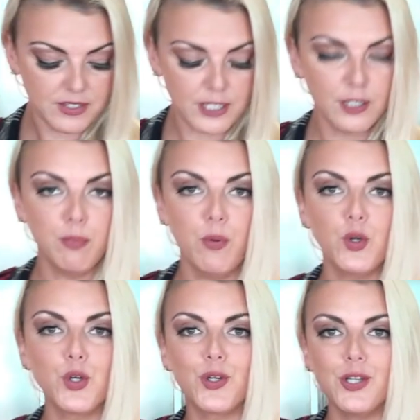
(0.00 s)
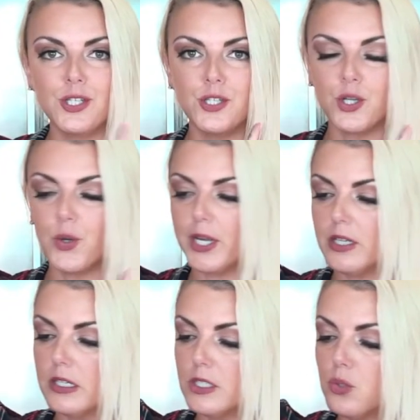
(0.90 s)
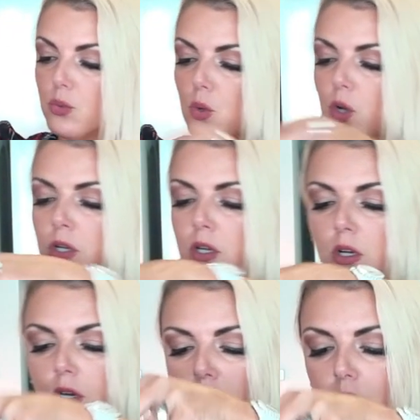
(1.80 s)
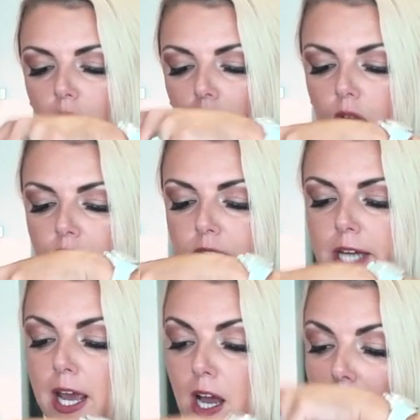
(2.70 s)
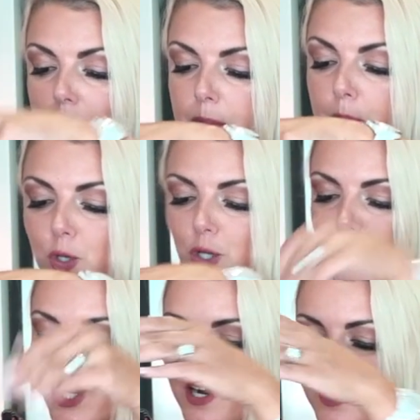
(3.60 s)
this little pusher. This is a great little tool. Today I am the butcher.